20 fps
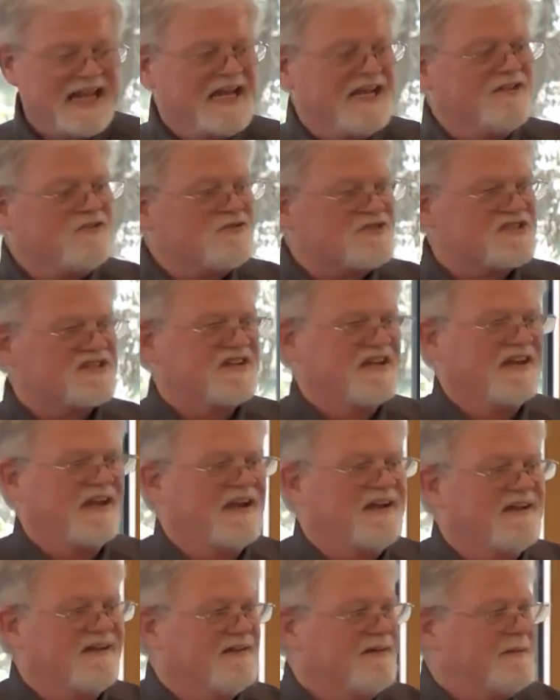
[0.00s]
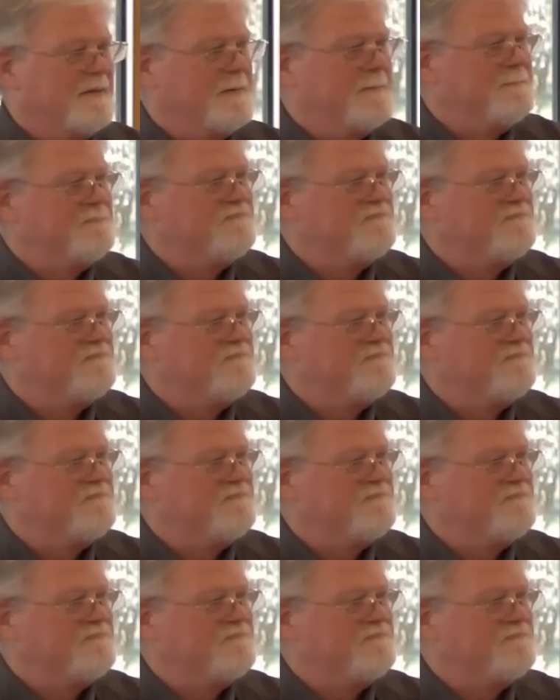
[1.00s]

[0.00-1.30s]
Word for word: Isn't that interesting?